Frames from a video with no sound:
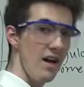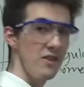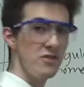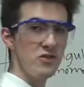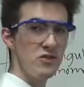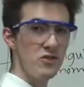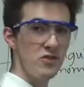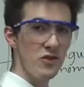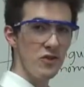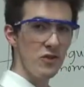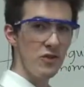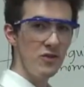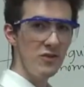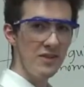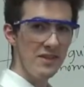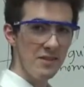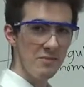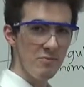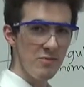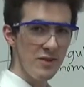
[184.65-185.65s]
As you saw
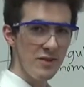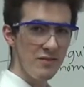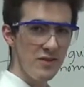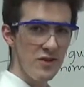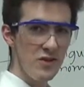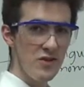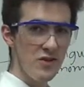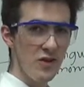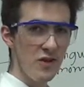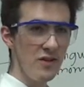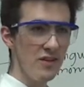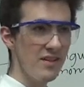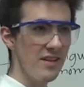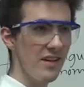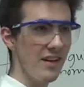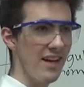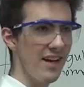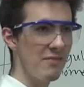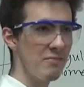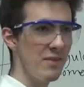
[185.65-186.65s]
in the previous shot,
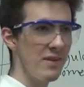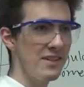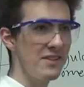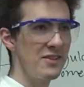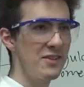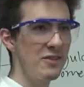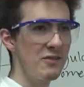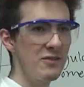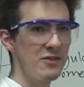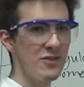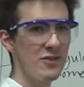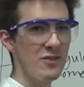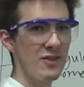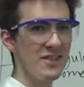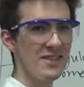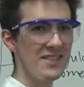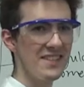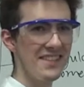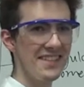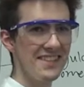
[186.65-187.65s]
I had my two
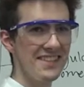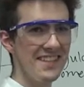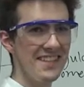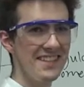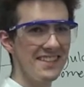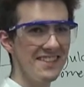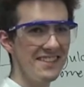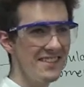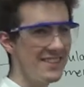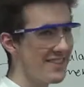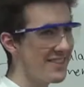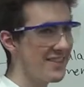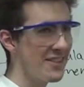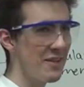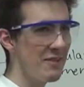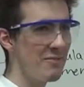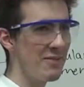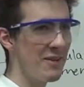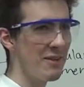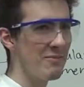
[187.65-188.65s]
trusty assistants,
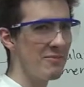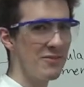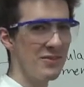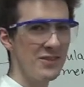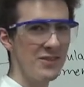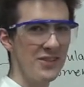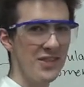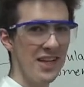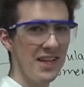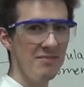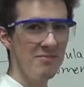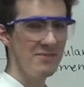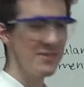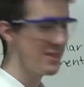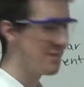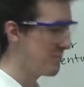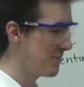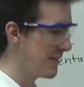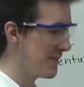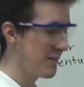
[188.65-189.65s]
Tom Hopper and James,
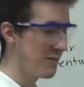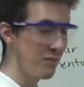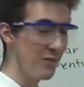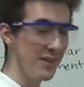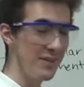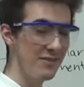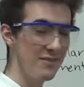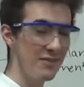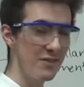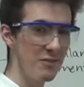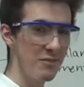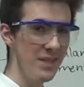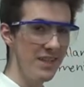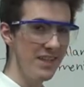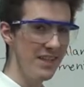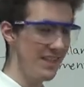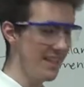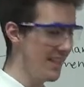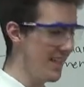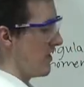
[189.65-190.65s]
spin the wheel for me.
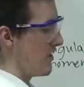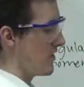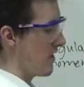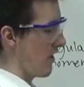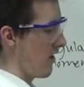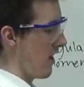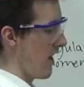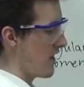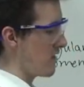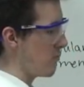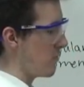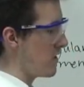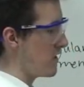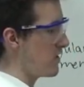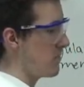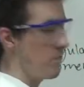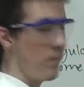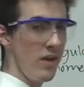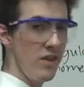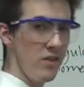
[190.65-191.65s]
So as we
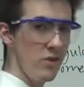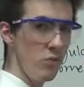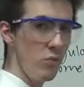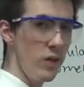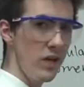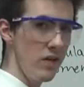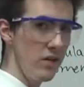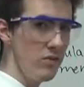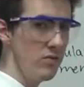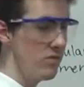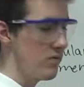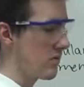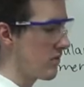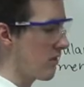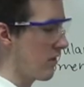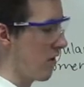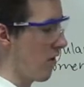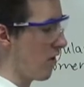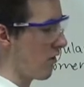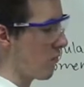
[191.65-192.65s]
spun the wheel
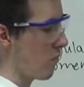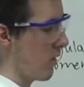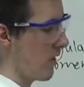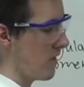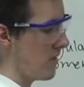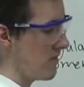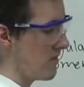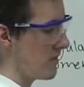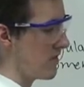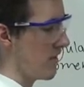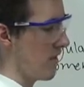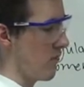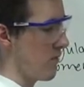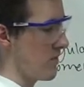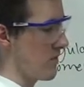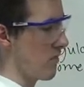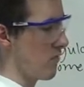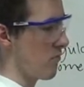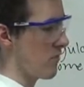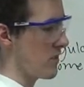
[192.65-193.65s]
clockwise, there
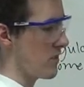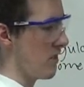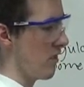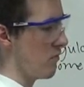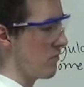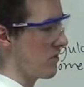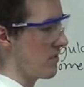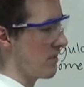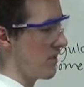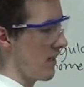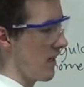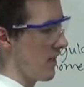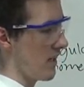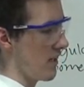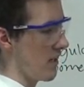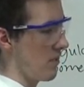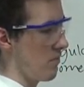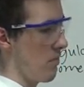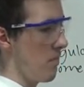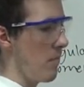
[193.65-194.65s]
was a resultant
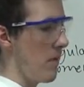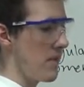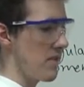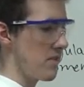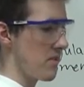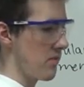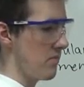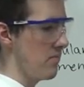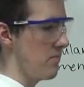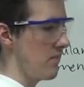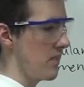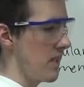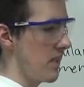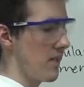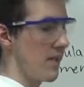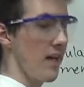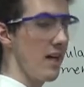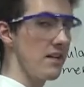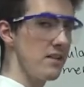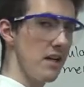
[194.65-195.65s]
angular momentum
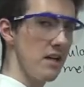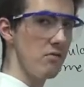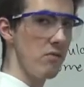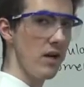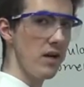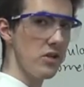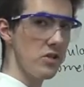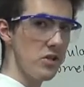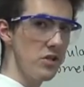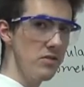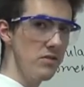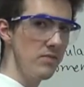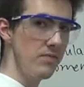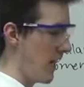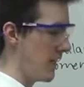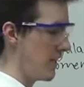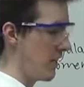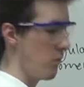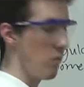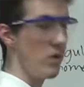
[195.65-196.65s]
in that direction,
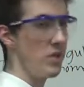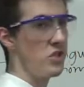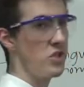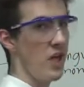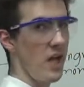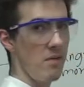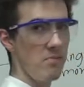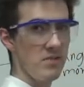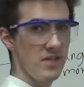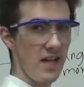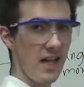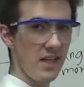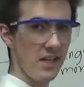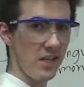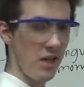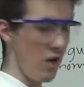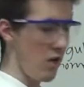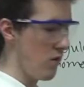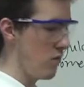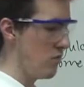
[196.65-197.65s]
and then when James let
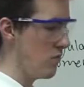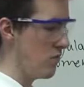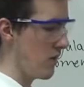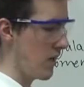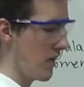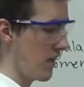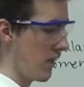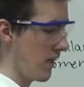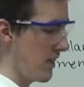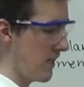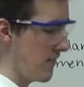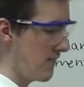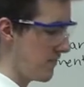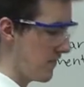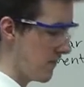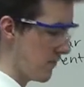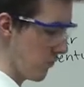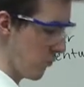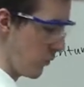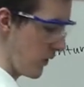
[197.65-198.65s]
go and I
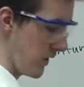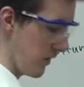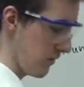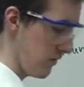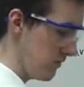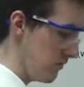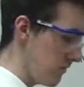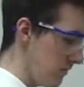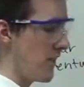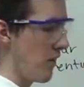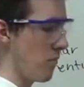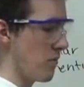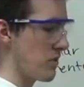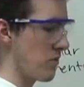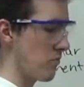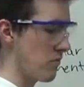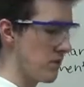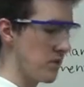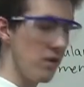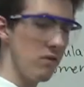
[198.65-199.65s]
lifted the wheel, there was
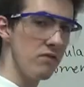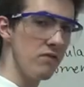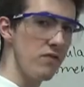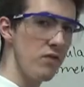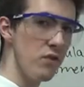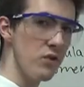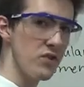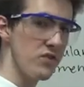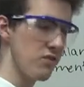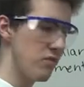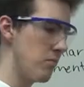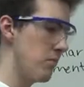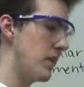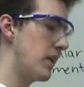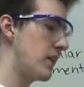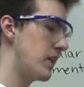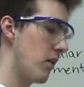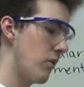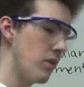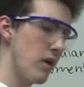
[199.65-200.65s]
a resultant force from
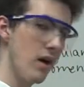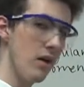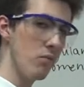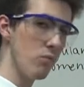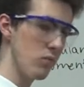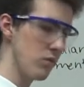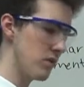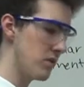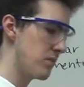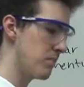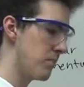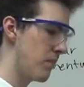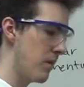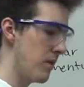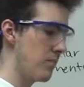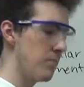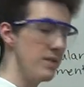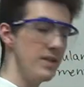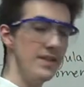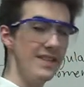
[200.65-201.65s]
me going upwards
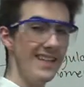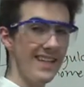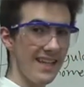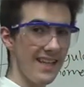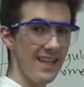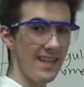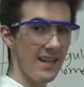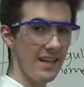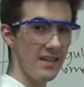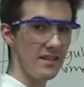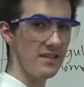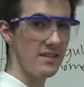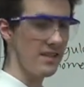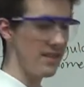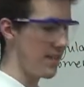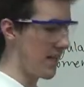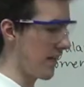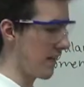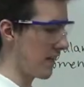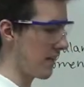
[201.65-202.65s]
perpendicular to
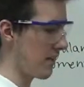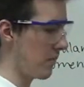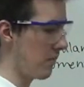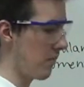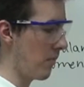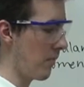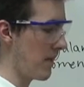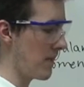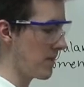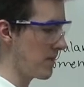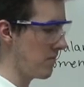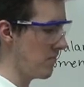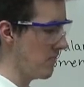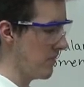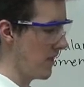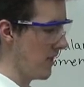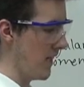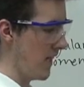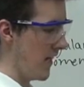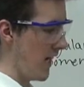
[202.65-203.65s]
the angular momentum,
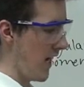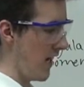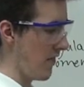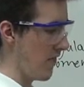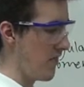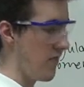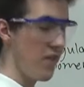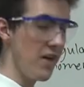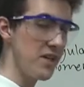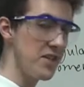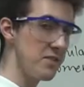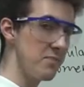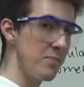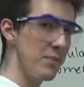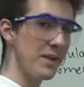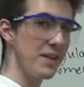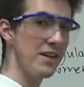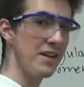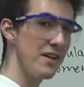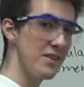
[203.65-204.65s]
and thus,
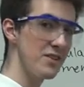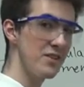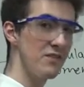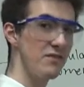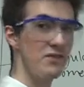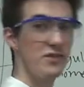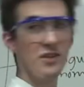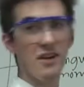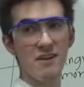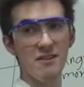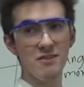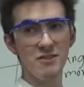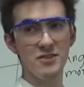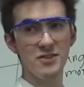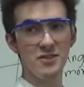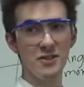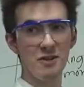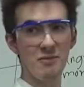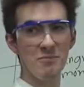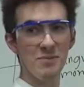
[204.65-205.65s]
because of
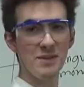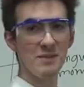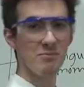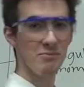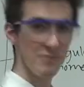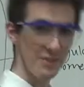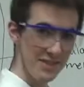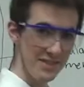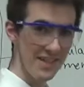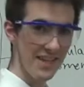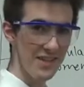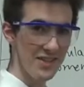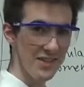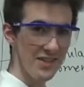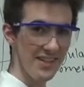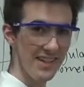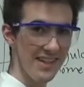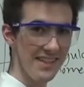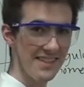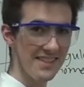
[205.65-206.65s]
gyroscopic
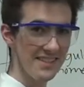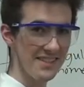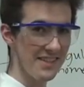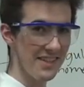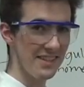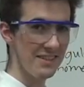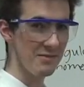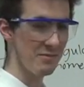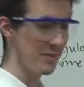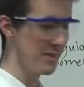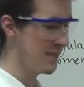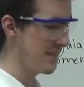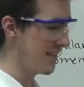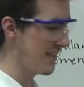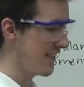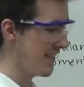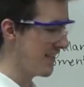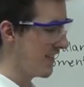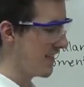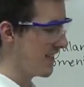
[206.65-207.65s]
precession, ladies and gentlemen,
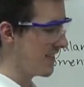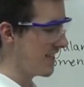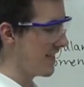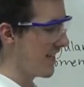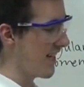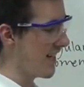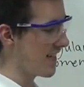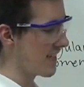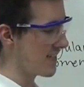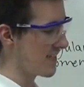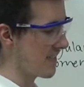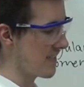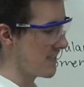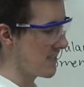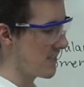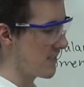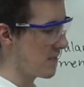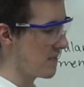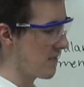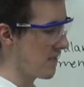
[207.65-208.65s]
the
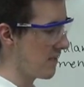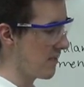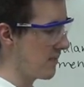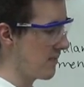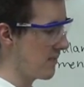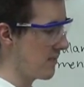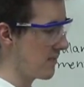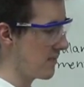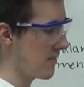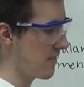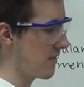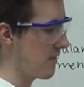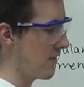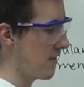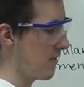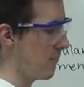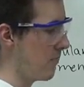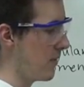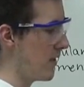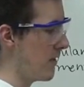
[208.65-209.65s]
axis turned
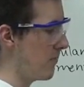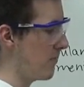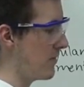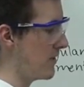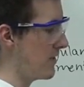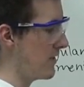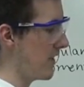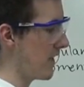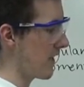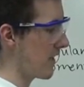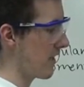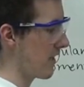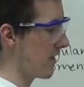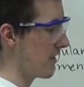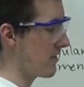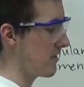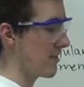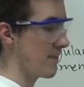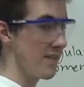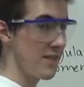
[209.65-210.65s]

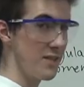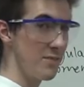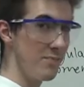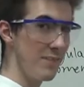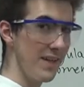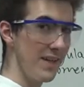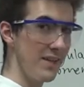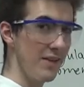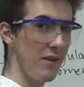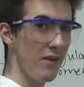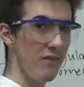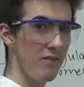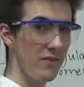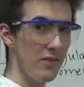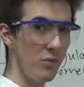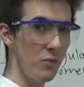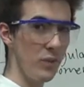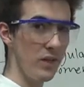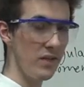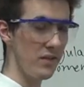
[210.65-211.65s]
perpendicular to the spin of
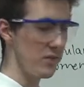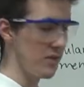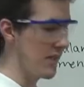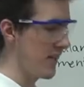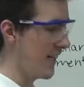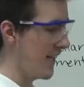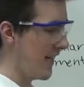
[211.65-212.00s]
the wheel.